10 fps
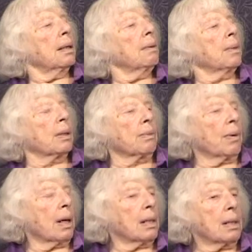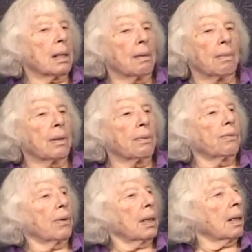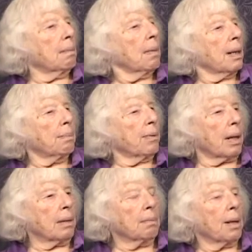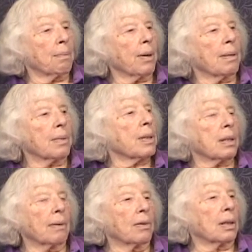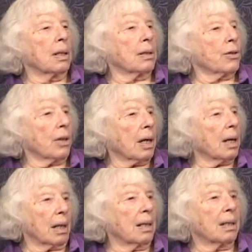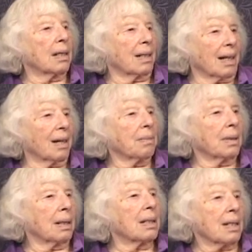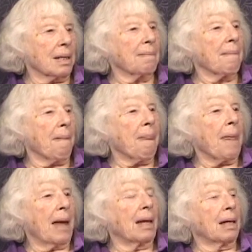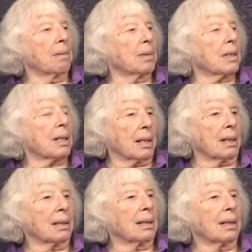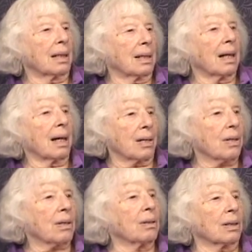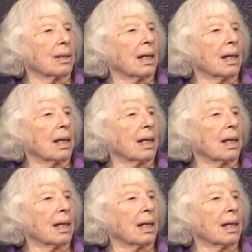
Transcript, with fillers: with the rent and with feeding my brother. My brother was seven years younger than I was. He was still in high school